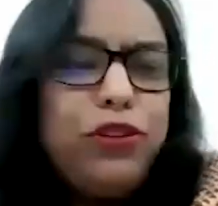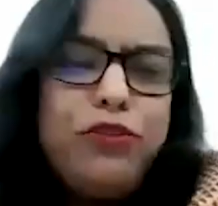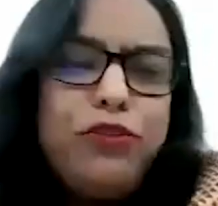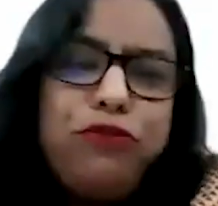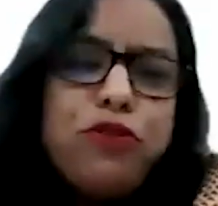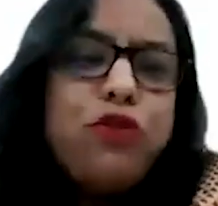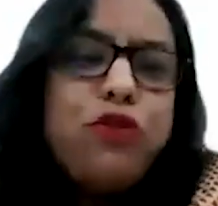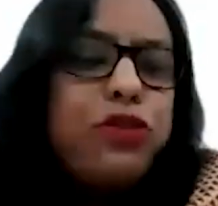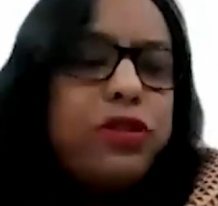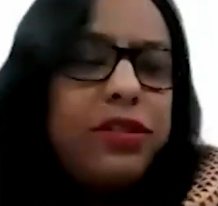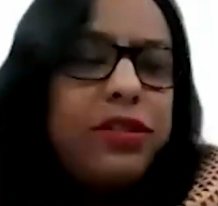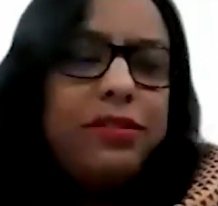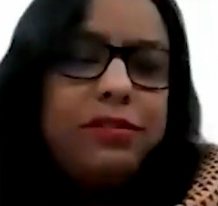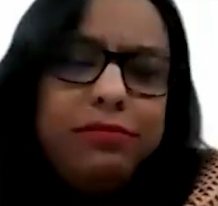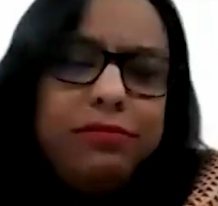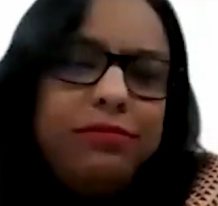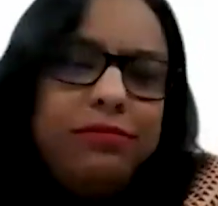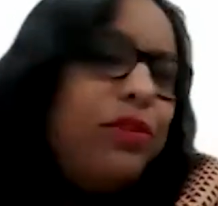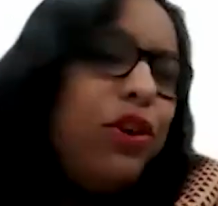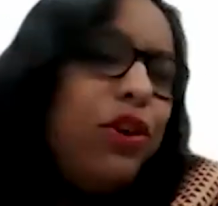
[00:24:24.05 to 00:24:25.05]
force,
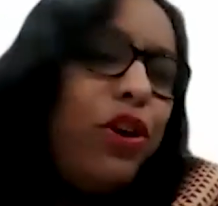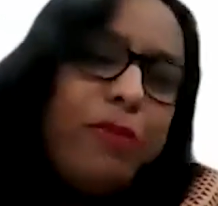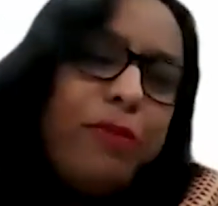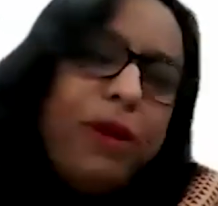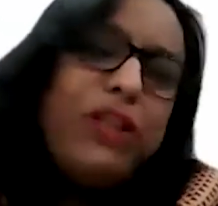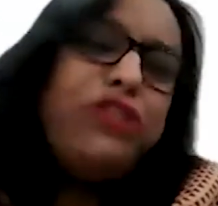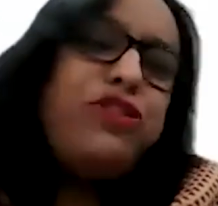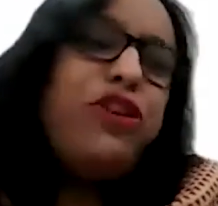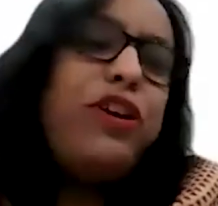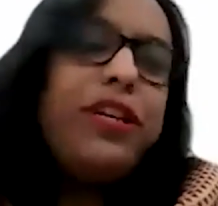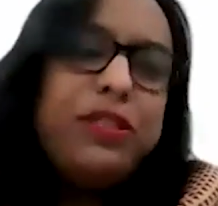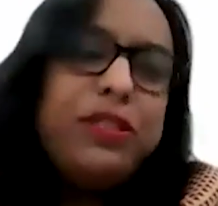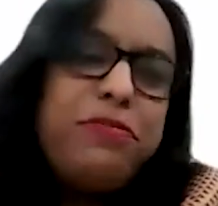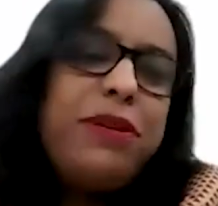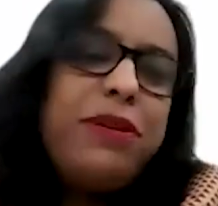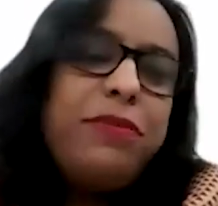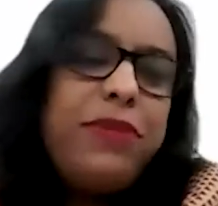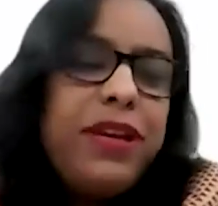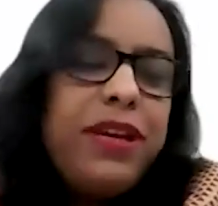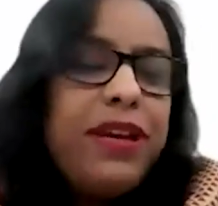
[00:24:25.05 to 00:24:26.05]
not by choice
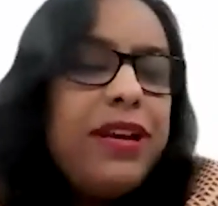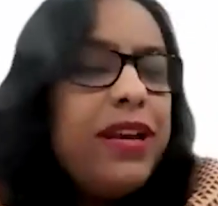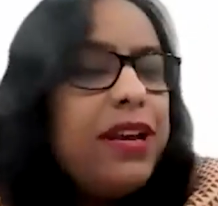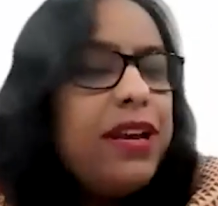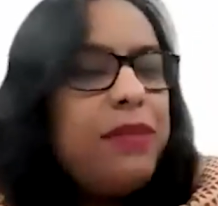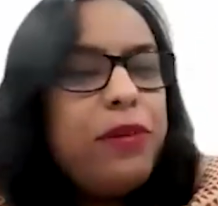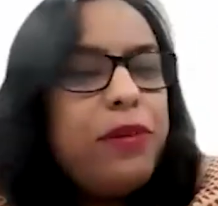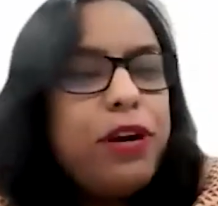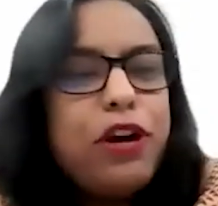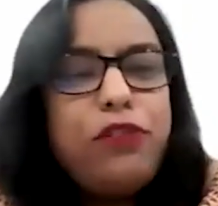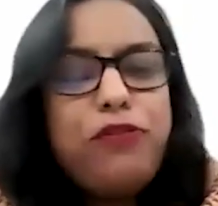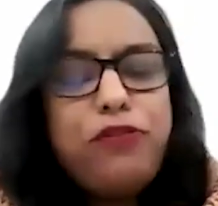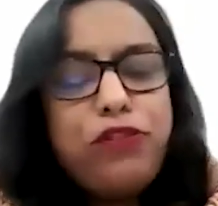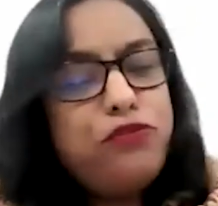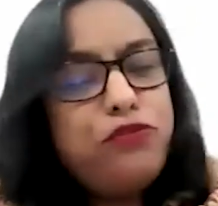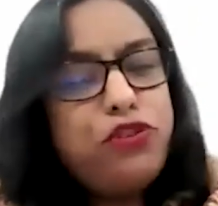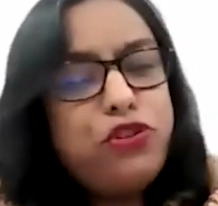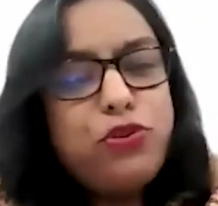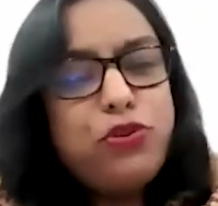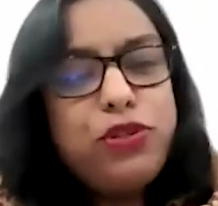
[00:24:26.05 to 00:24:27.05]
maybe, but out
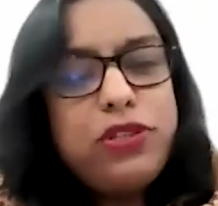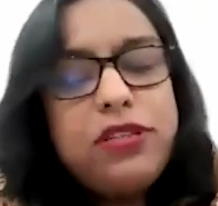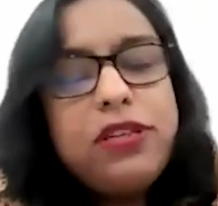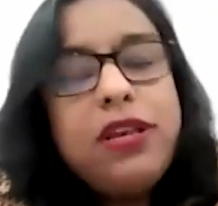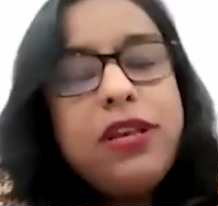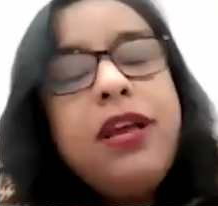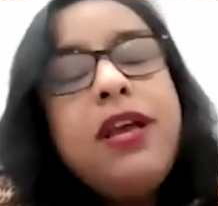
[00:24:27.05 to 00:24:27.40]
of chores.